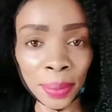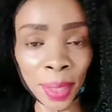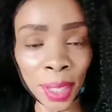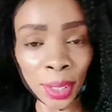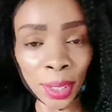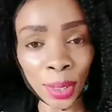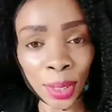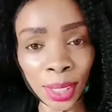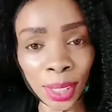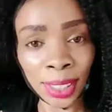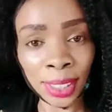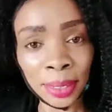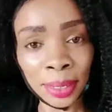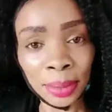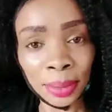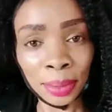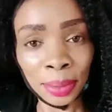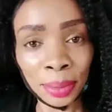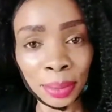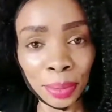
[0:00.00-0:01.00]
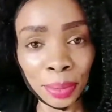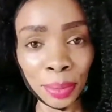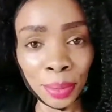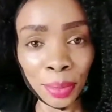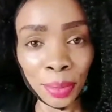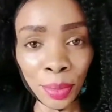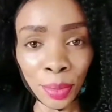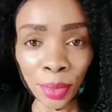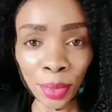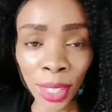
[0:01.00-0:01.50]
Actually,
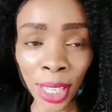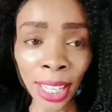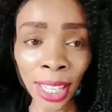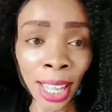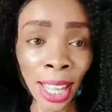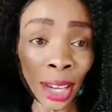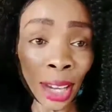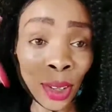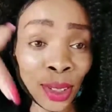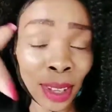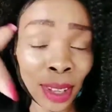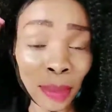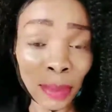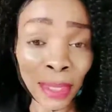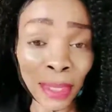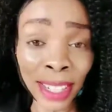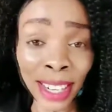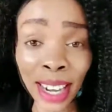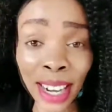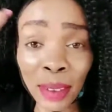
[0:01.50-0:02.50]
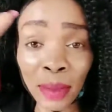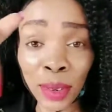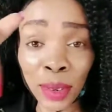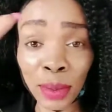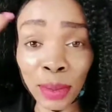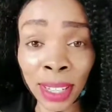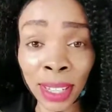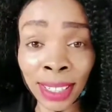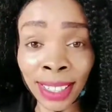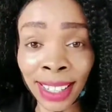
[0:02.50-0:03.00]
can you subscribe to
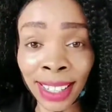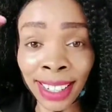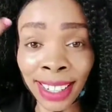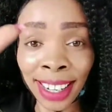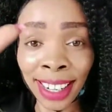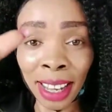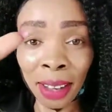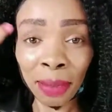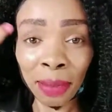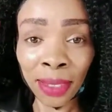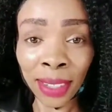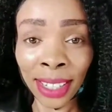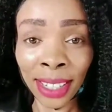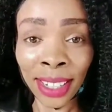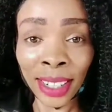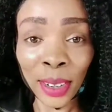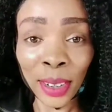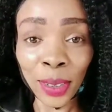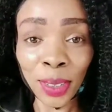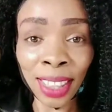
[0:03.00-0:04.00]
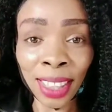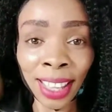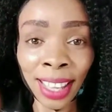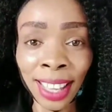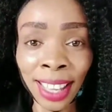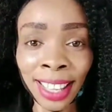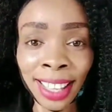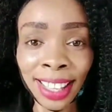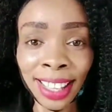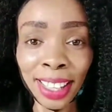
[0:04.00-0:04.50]
my channel up down
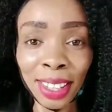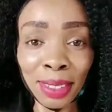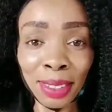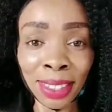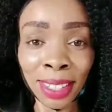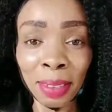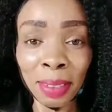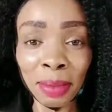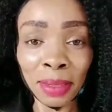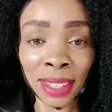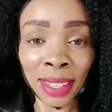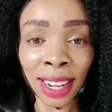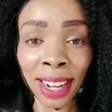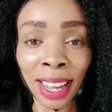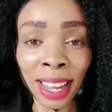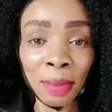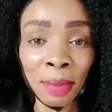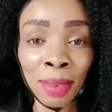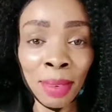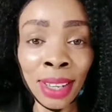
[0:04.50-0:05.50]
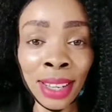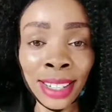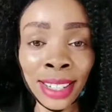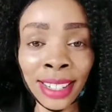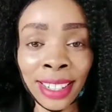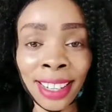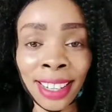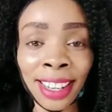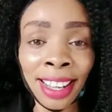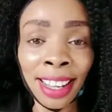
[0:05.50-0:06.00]
there? You subscribe,
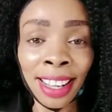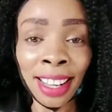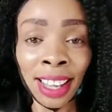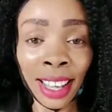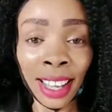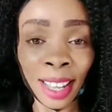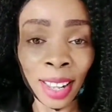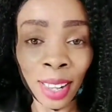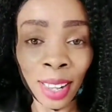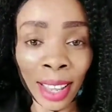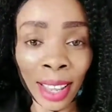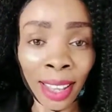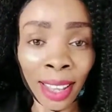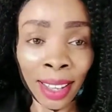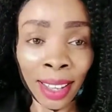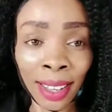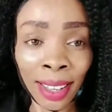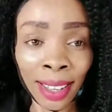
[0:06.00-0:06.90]
share, and like.